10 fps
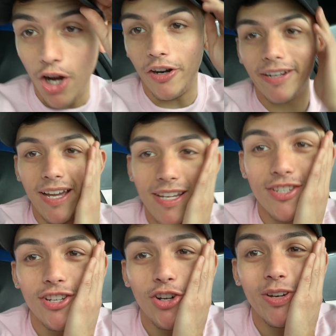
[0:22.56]
All right, guys,
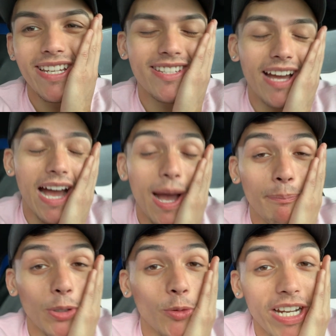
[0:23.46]
so it's
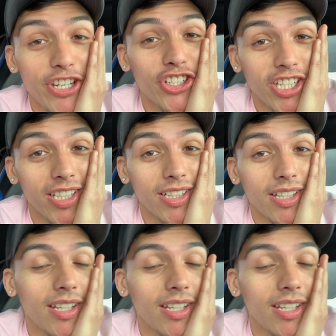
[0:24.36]
Operation